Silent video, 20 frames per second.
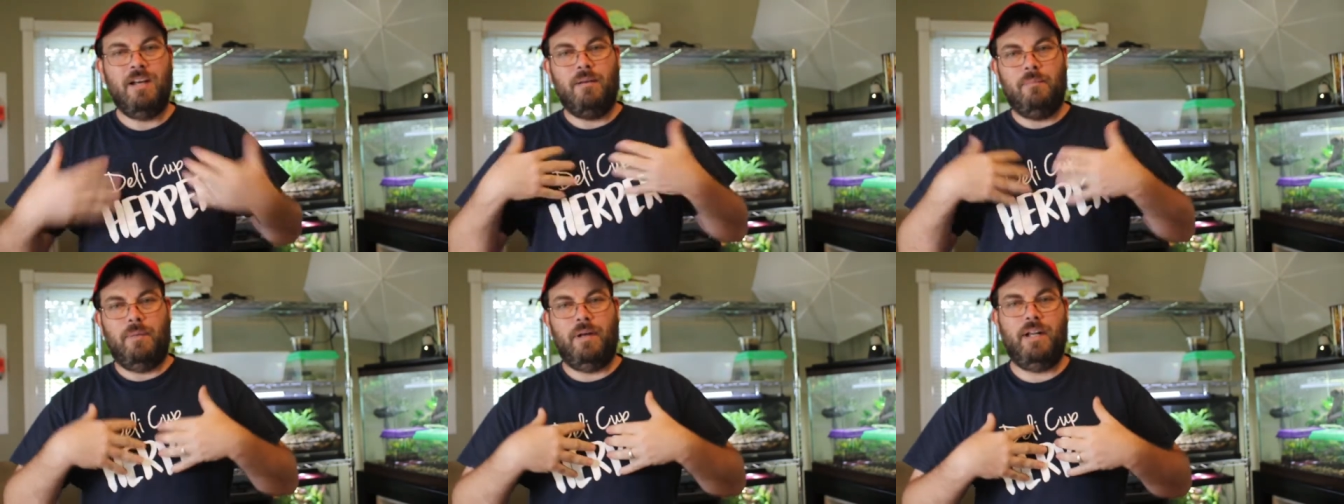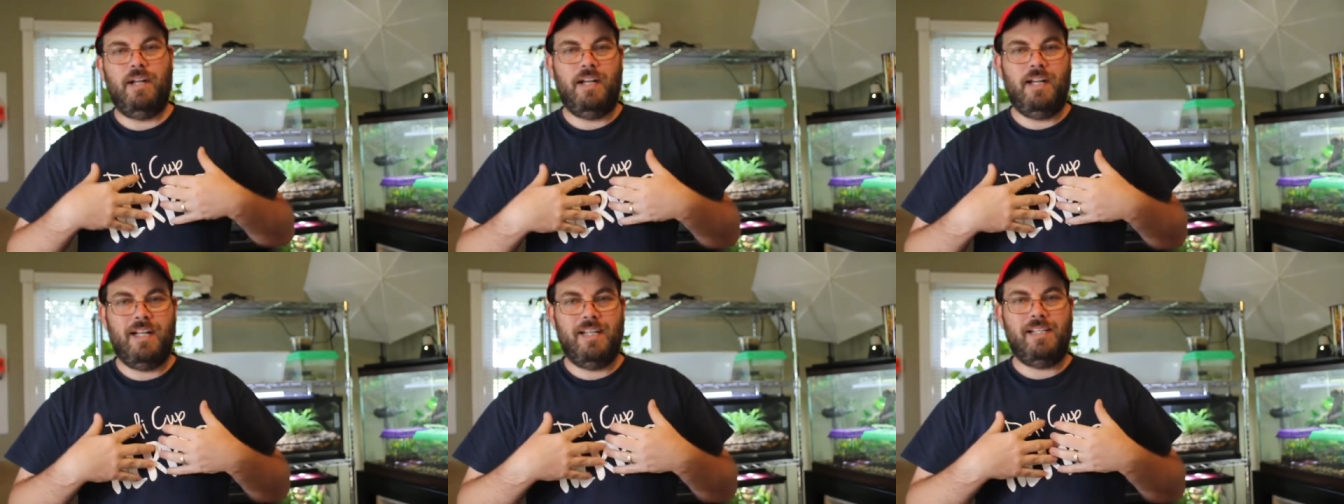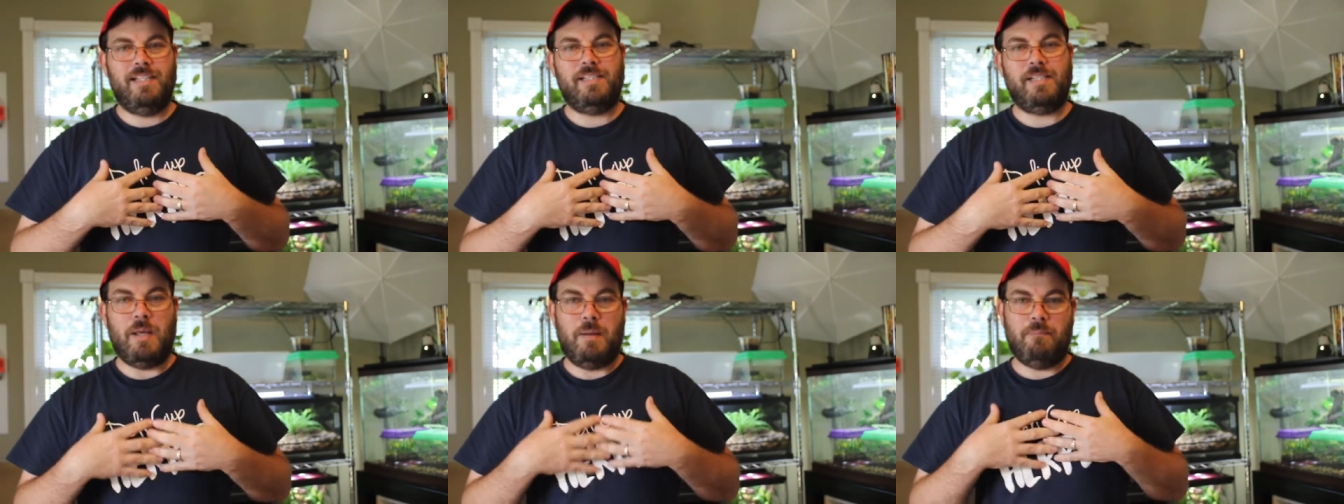but it
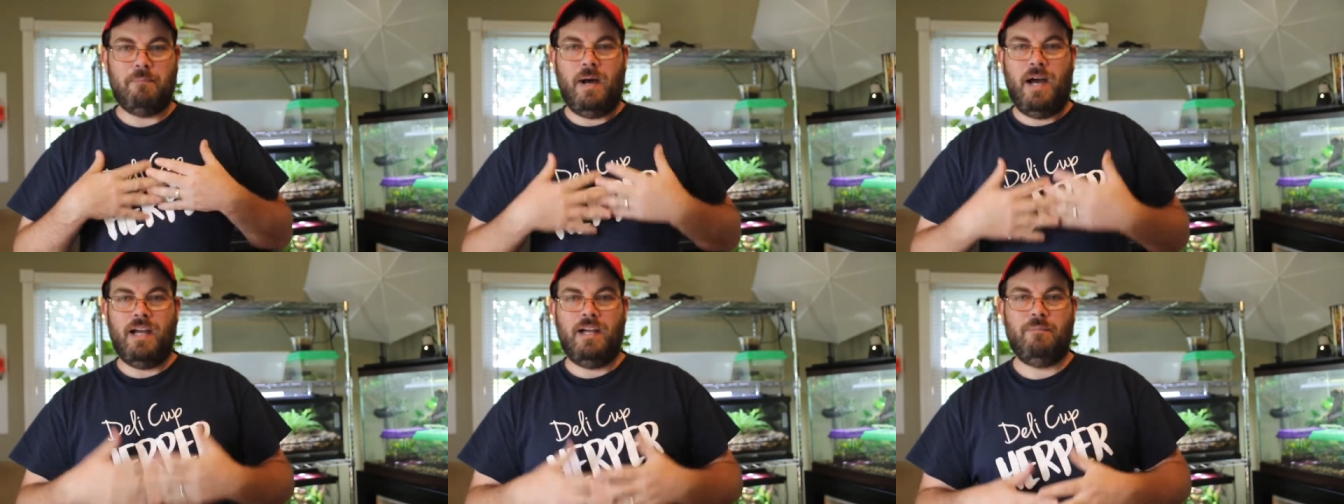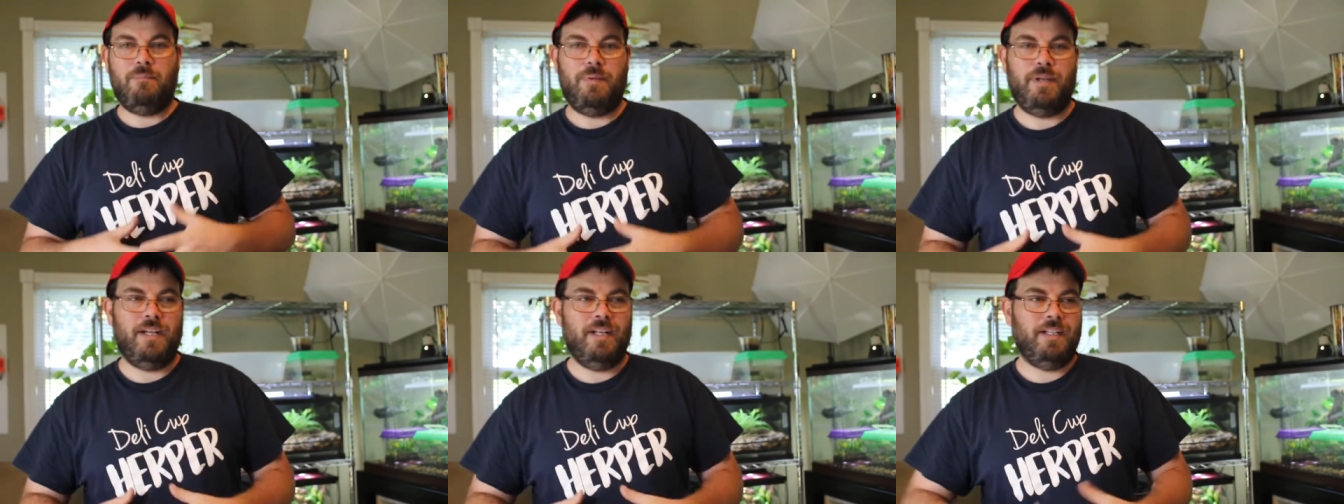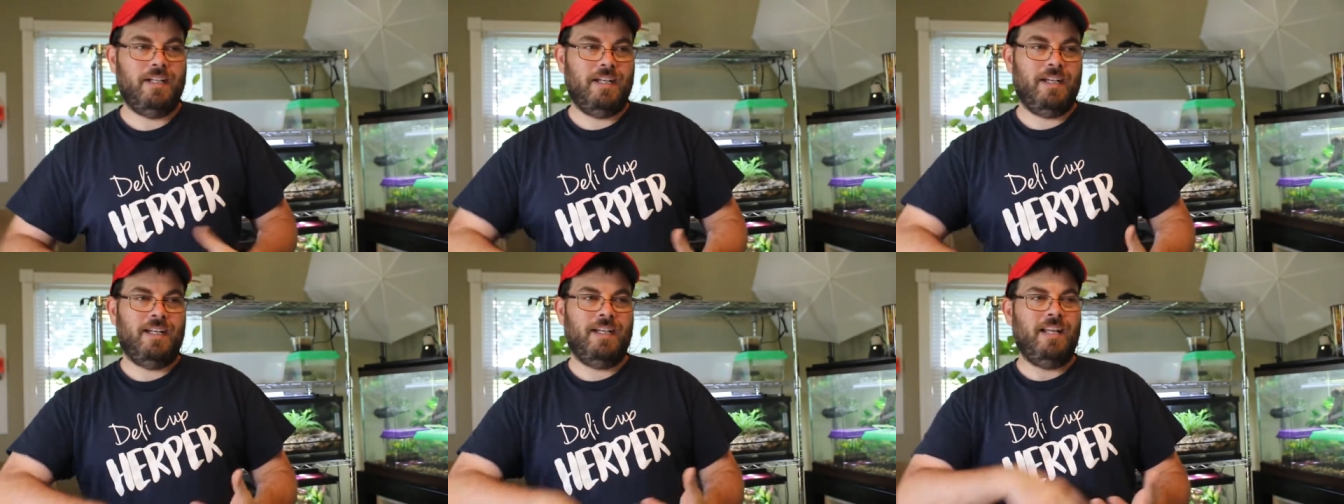is my
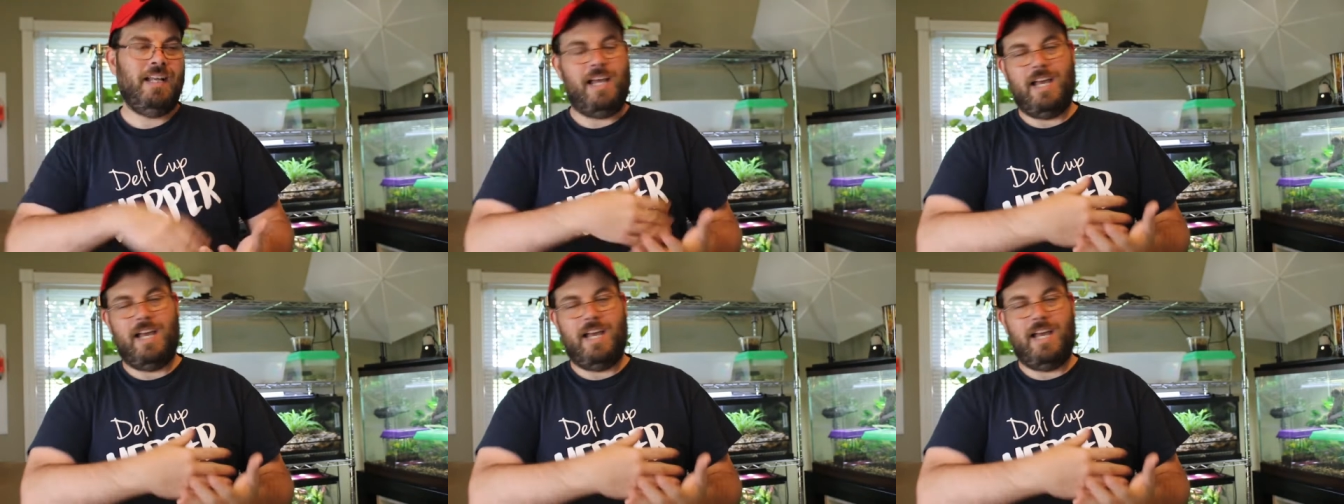opinion,